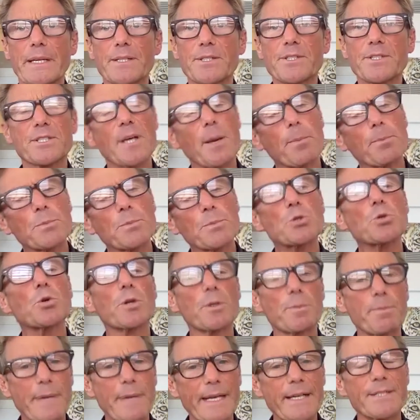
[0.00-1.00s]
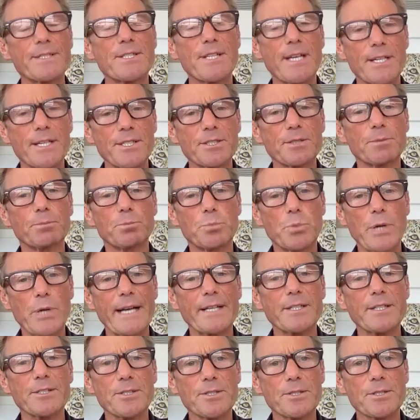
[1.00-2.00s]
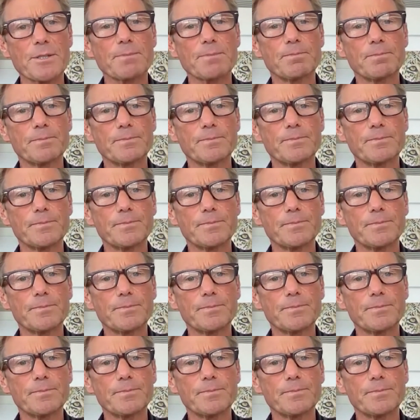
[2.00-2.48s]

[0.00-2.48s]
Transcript: some sort of meditation practice